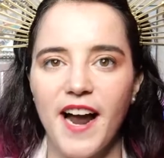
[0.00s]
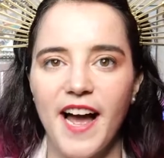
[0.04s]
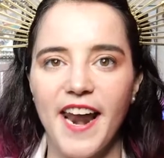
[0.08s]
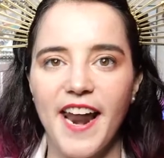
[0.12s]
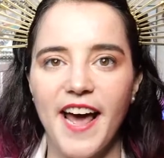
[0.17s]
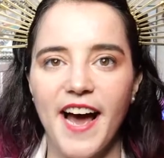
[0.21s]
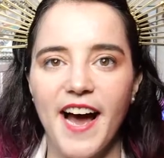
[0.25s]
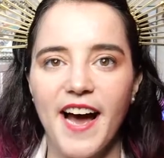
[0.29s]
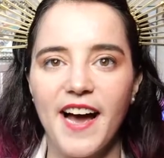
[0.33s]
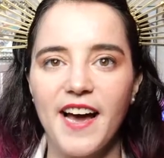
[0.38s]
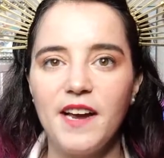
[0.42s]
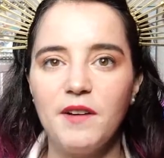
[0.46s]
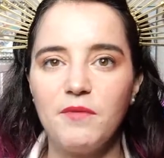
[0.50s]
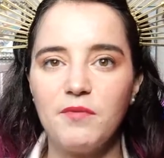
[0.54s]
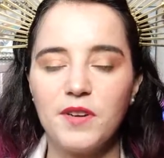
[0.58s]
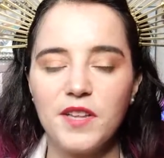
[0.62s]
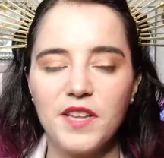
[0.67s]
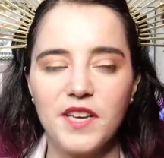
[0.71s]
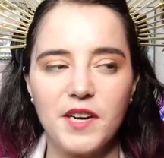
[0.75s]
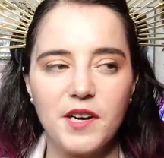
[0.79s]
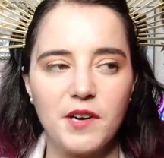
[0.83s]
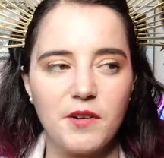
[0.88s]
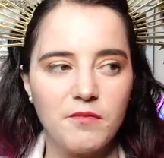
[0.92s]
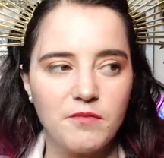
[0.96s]
And I
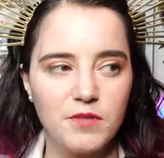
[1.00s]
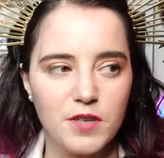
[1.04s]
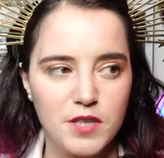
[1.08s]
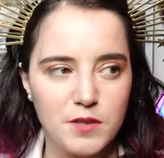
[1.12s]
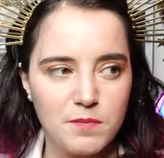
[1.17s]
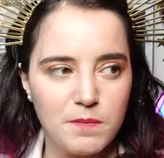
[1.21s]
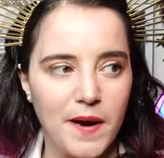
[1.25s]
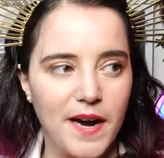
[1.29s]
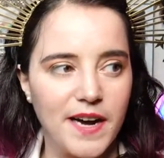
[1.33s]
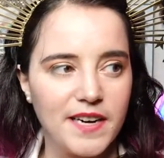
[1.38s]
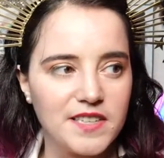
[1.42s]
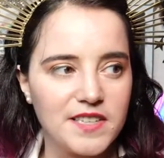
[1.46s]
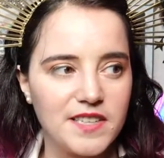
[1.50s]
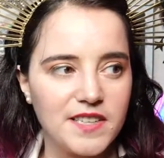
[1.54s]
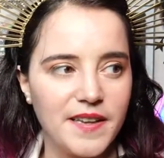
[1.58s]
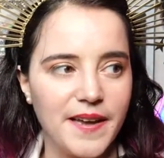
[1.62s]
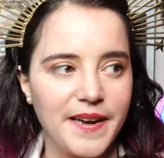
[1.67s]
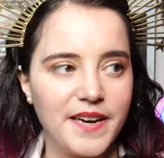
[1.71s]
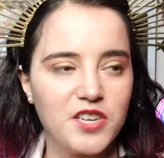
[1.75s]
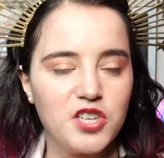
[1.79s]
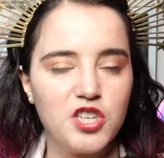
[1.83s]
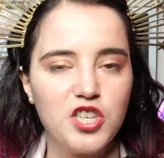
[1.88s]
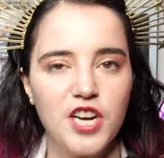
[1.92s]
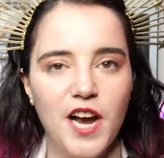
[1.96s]
really respect,
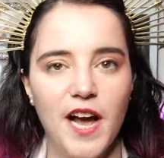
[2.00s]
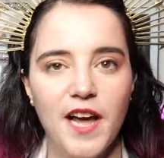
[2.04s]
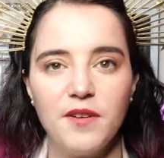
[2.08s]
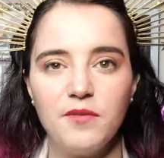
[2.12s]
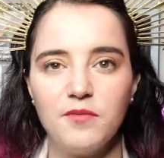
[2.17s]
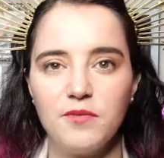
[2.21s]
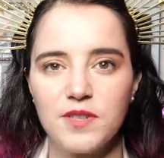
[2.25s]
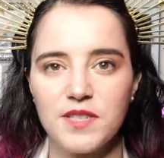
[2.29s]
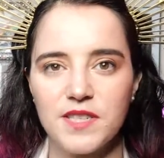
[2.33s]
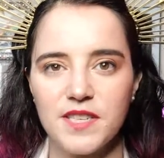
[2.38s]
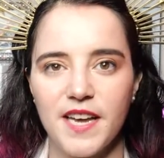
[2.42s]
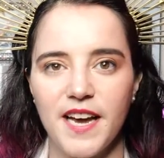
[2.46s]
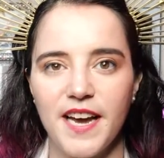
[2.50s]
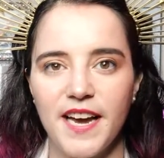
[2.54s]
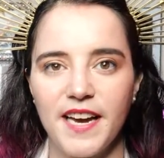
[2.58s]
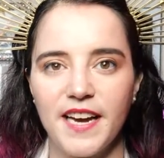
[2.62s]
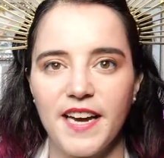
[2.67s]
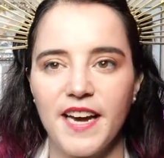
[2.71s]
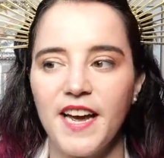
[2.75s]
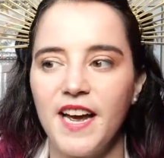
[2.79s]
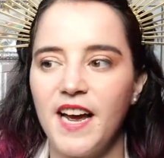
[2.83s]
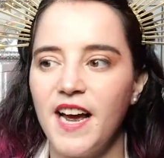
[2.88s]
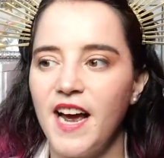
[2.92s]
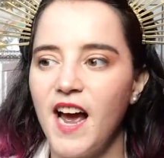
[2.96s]
like, Jen was like,